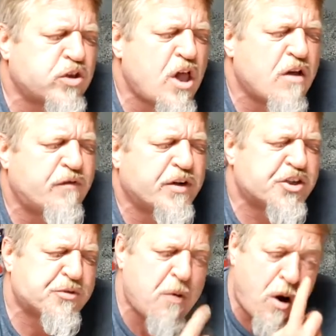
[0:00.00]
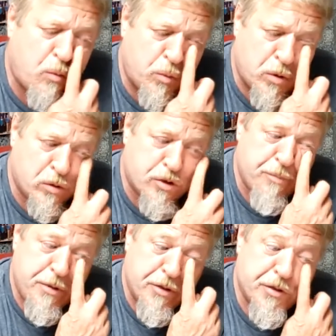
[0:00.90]
life in a small rural
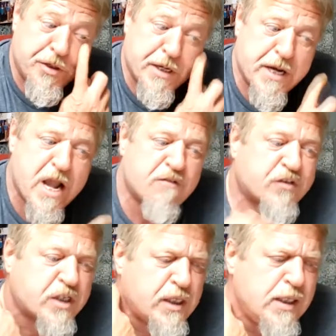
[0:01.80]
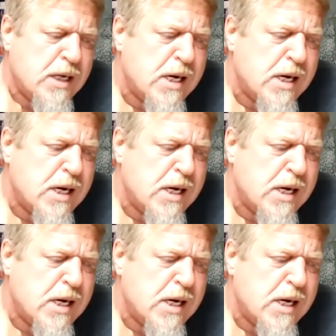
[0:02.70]
community in Africa